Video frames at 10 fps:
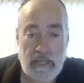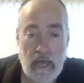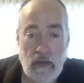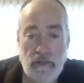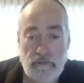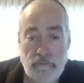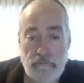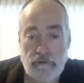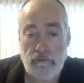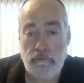down as a
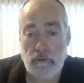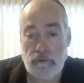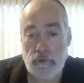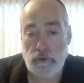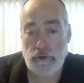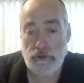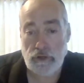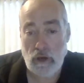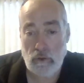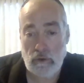principle in order to
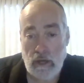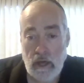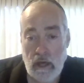show